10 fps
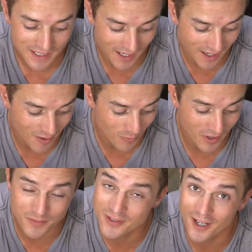
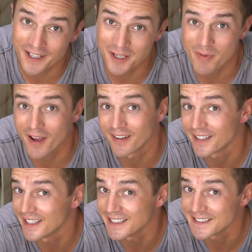What I'm talking
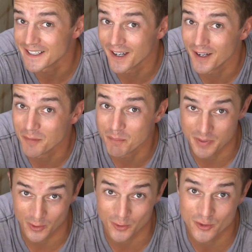about is a
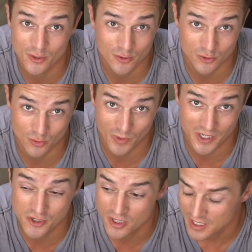Bilge
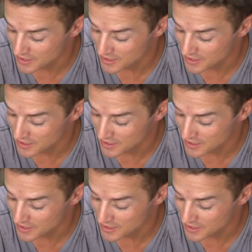switch.